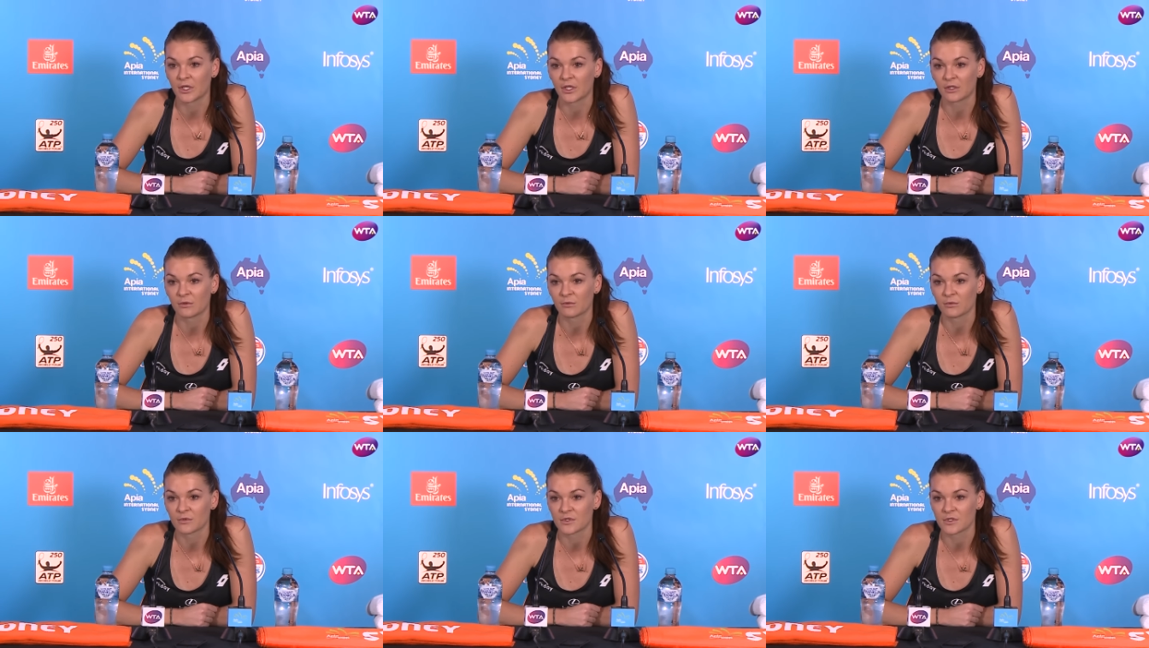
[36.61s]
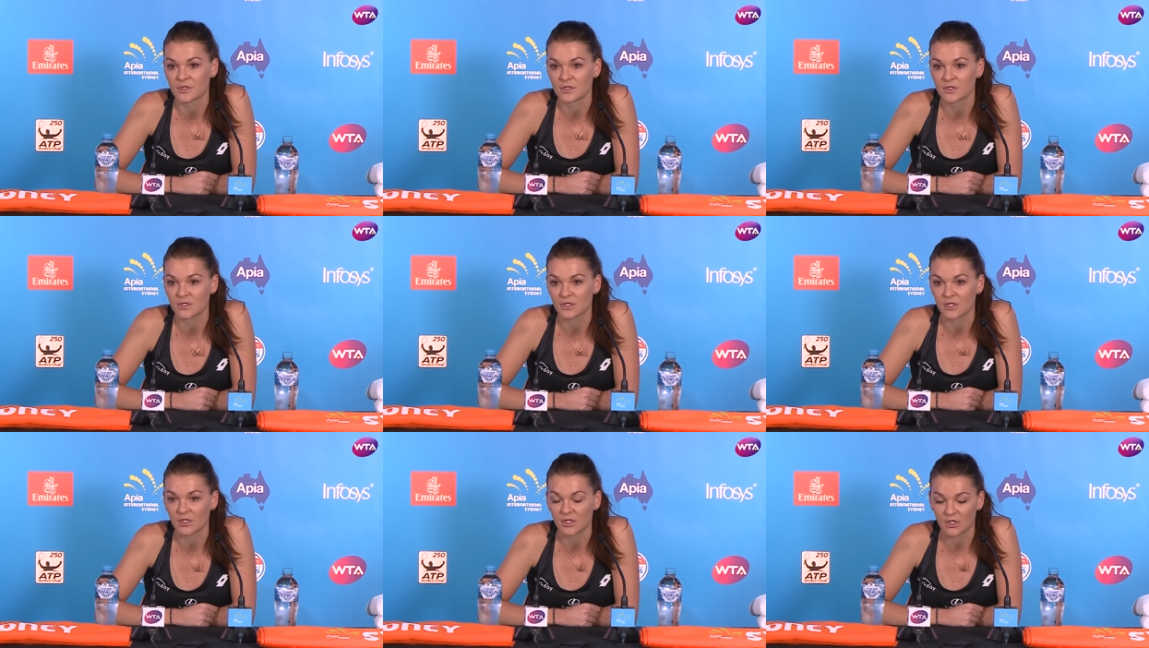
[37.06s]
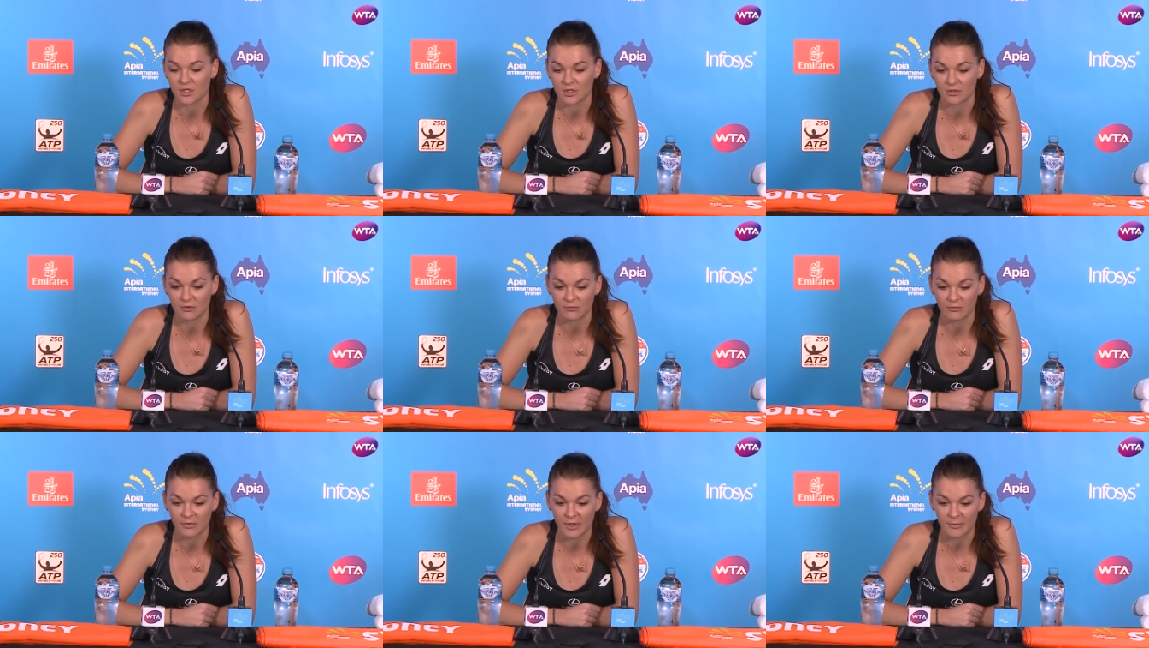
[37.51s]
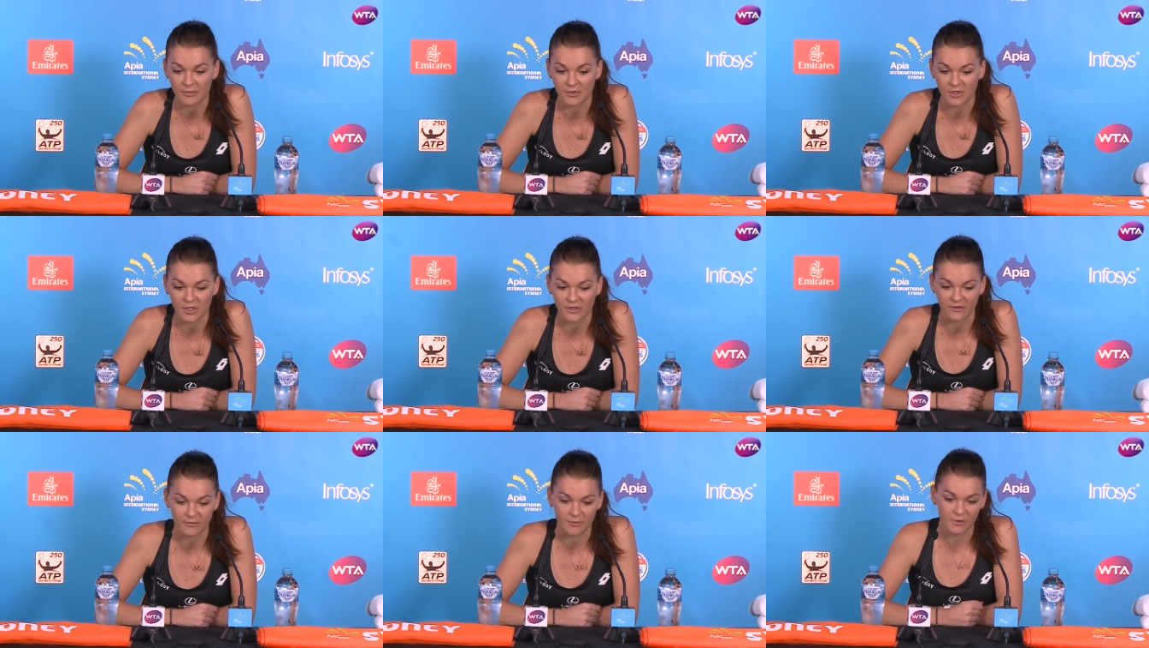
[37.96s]
It was um,
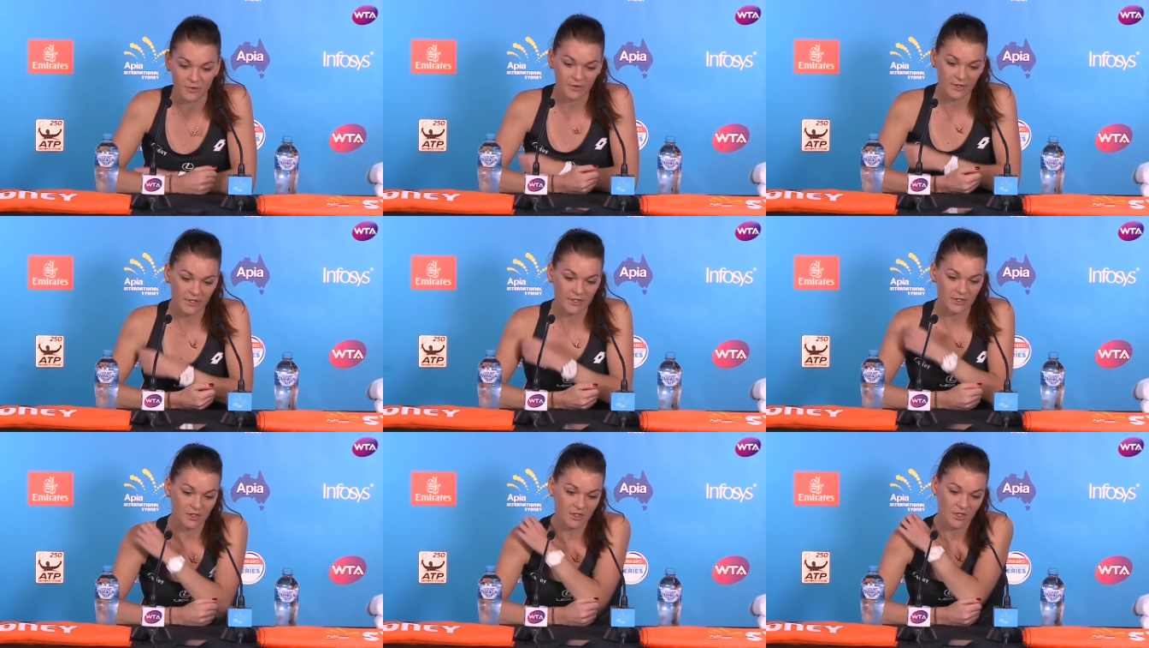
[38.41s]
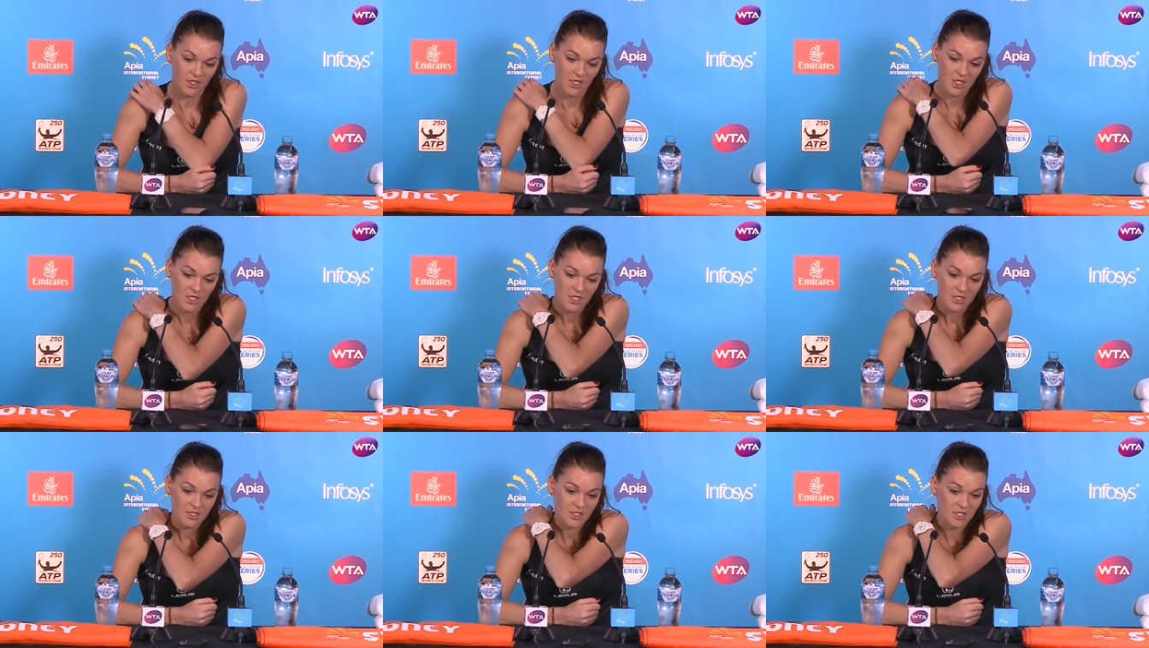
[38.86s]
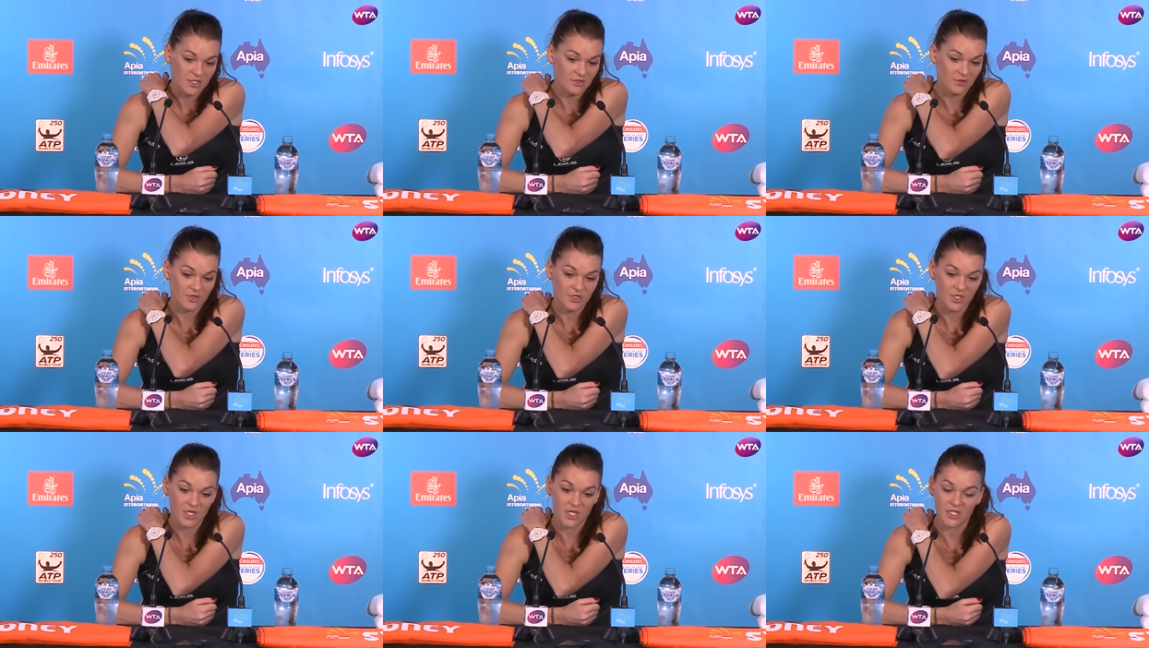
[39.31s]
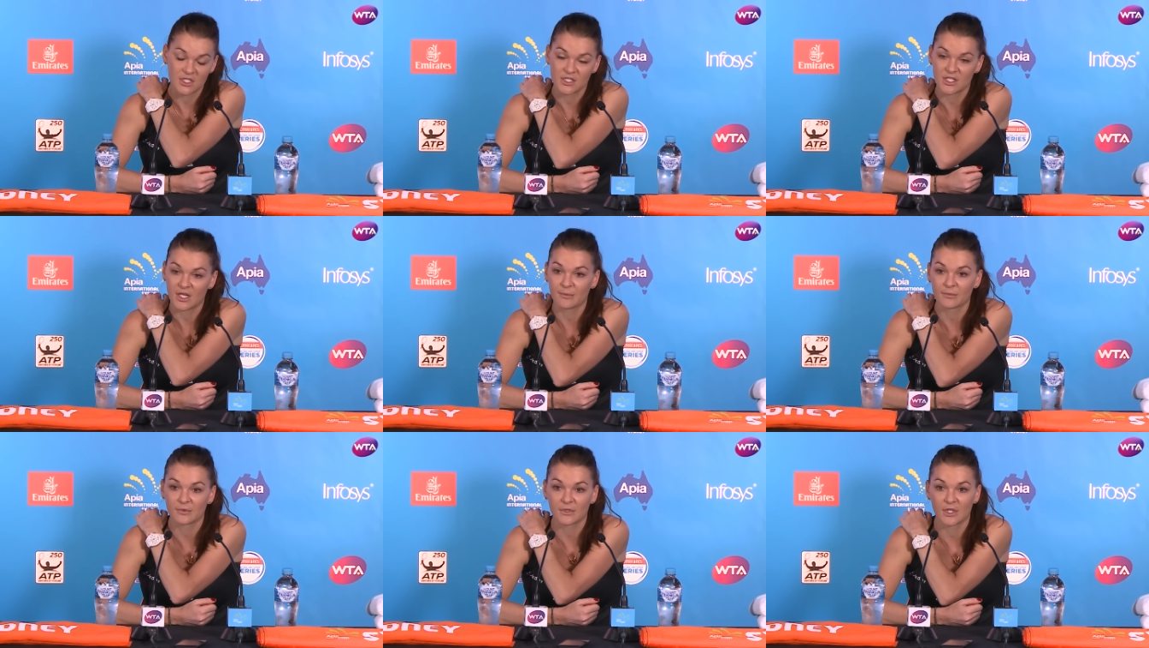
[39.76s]
unbelievable, and just to change
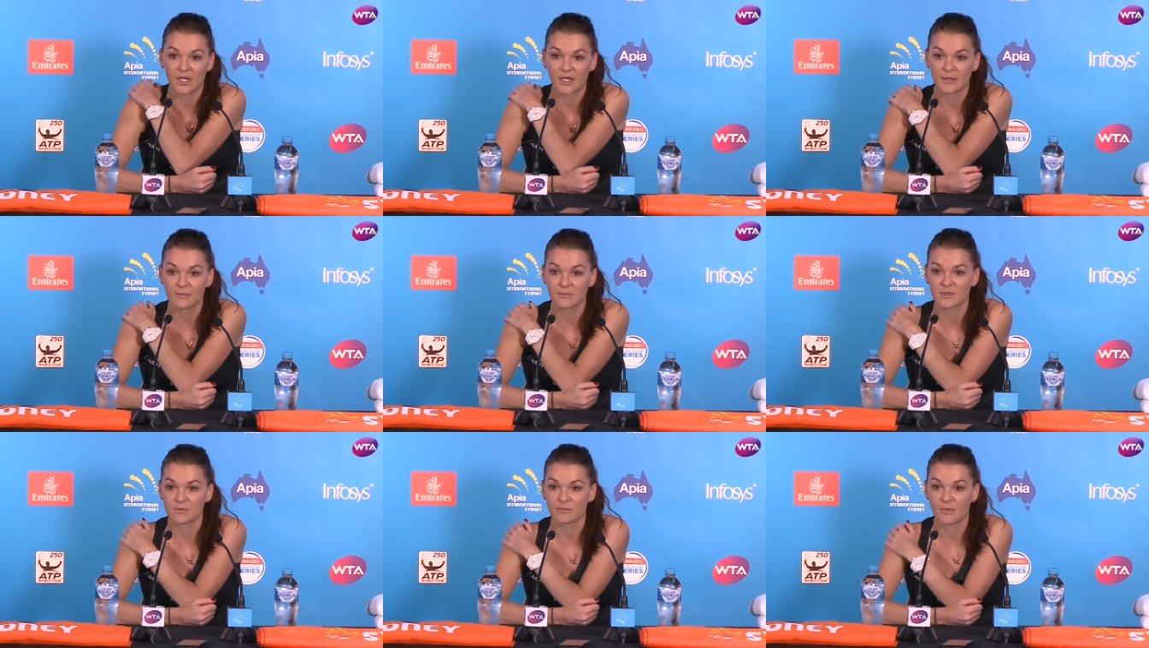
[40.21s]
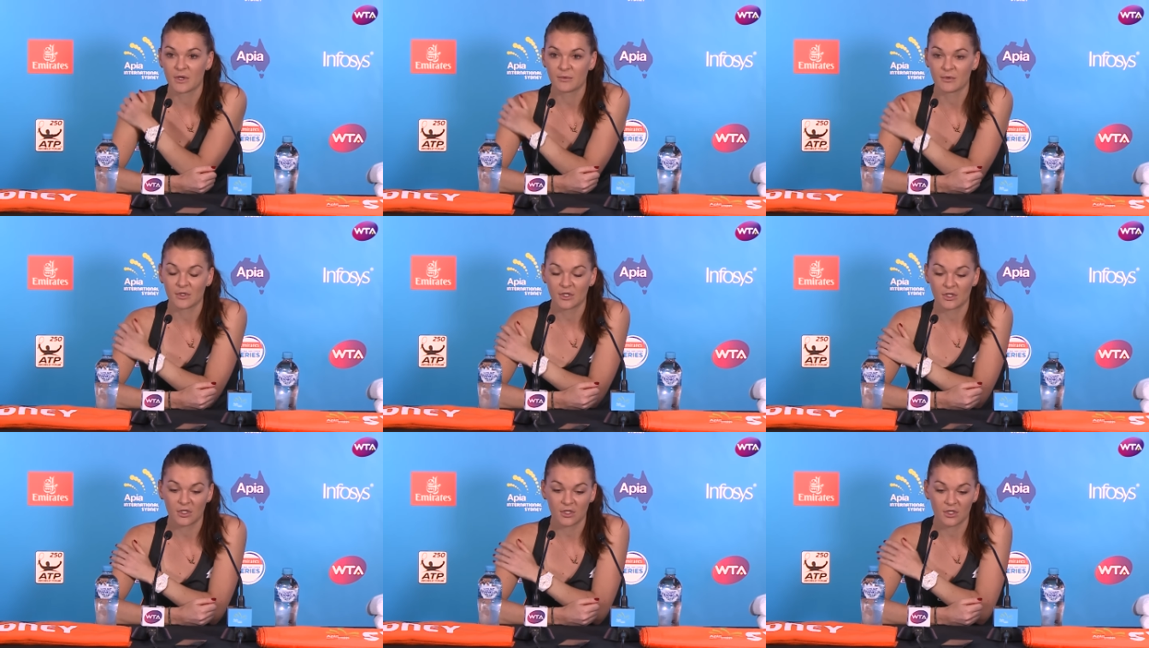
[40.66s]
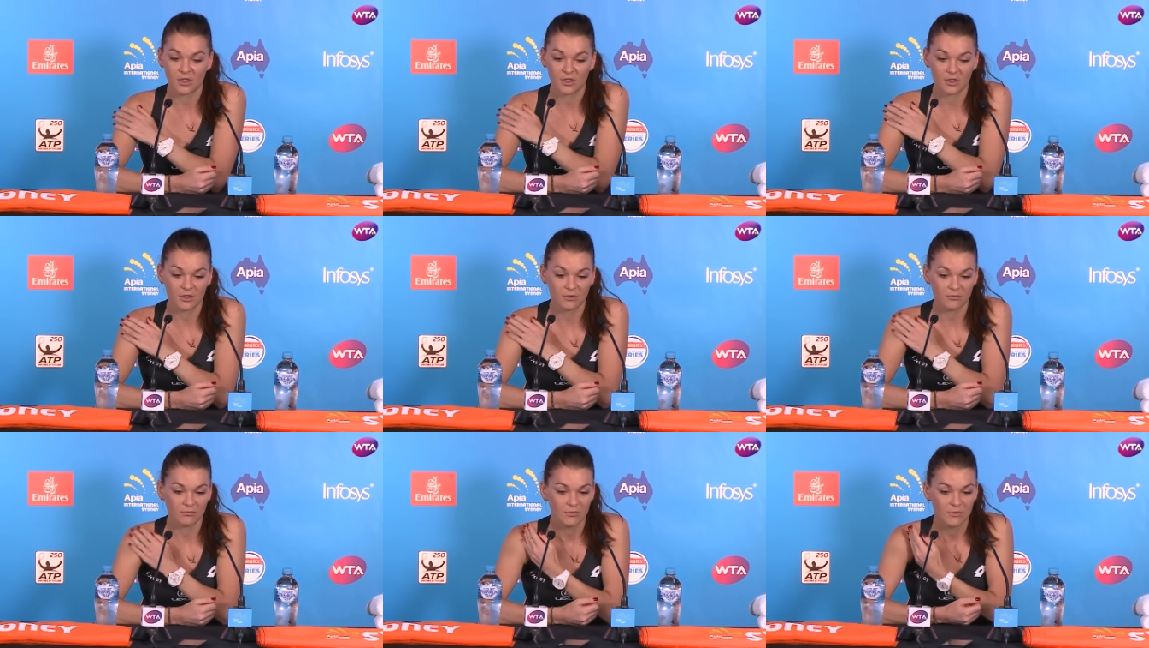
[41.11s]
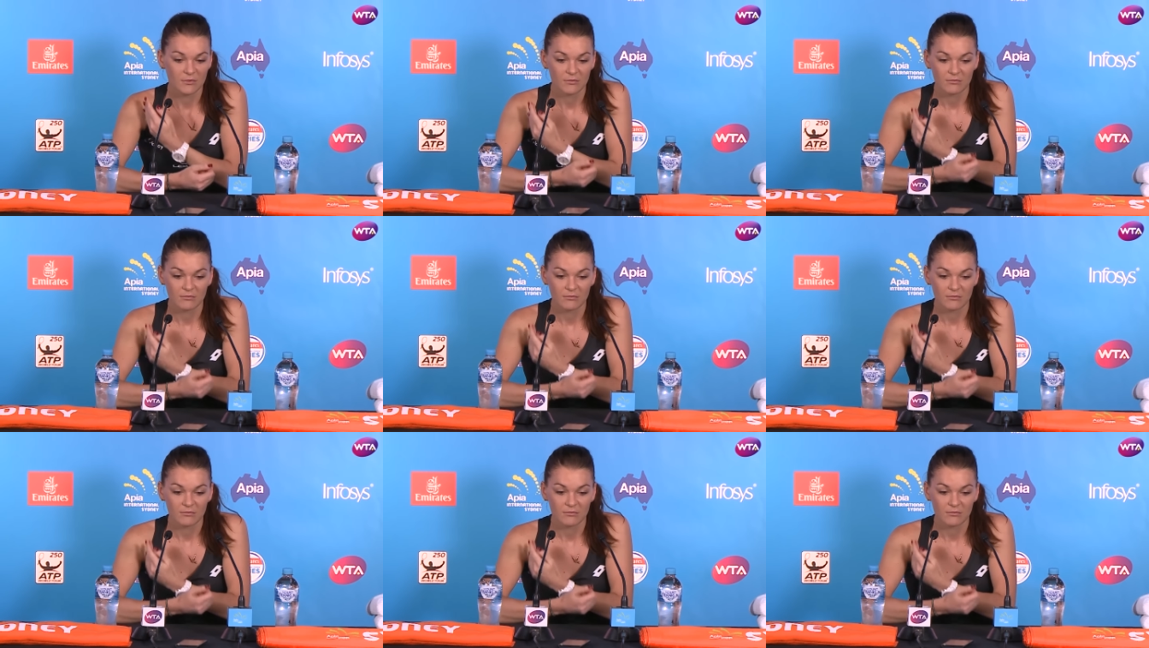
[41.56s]
sometimes, maybe um,